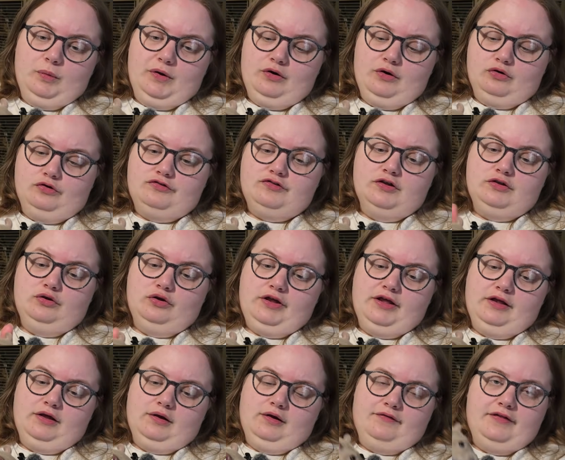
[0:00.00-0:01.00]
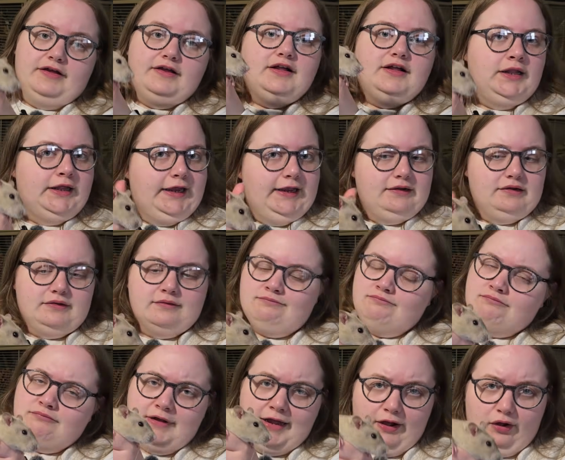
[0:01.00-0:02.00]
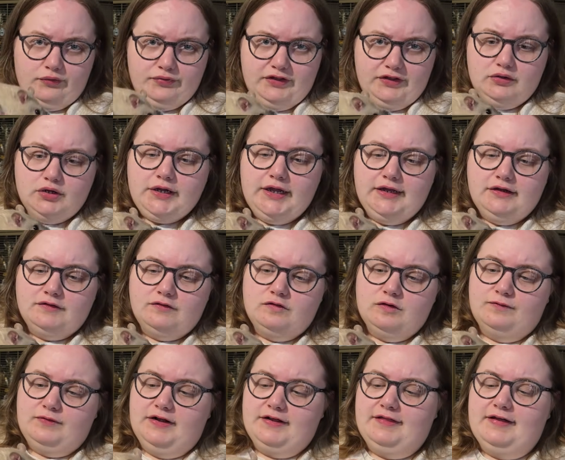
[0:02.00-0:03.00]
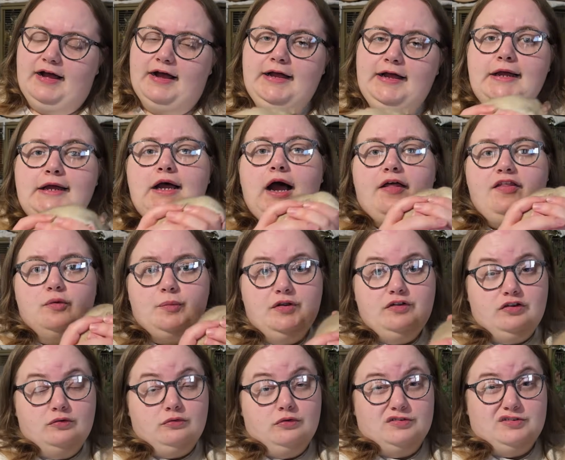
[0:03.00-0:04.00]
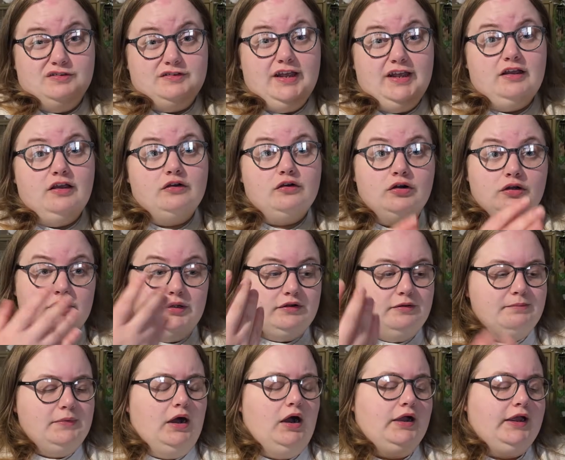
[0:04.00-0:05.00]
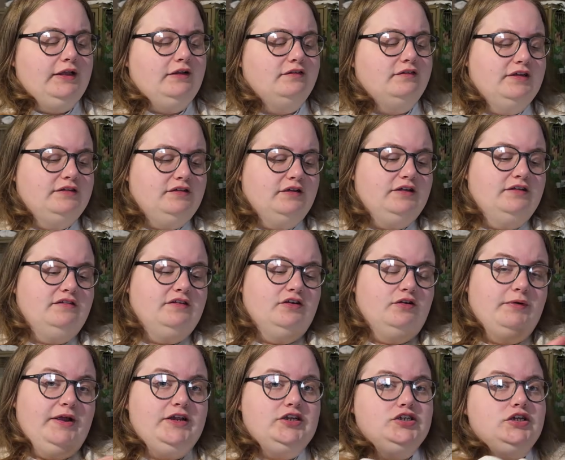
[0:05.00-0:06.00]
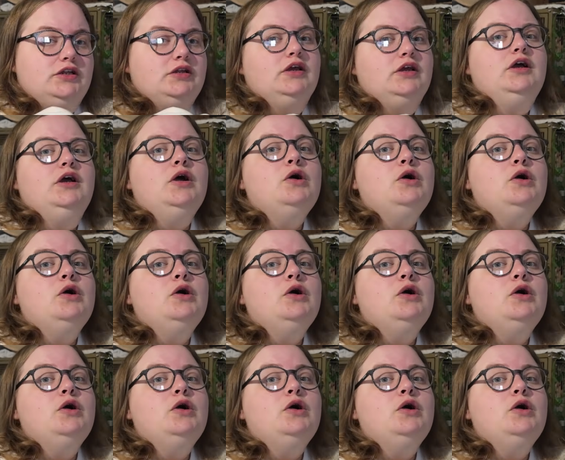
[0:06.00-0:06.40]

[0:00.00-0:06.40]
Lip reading: We're also looking, are they clean and healthy looking and stuff like that. And then we do also take colour and markings into consideration.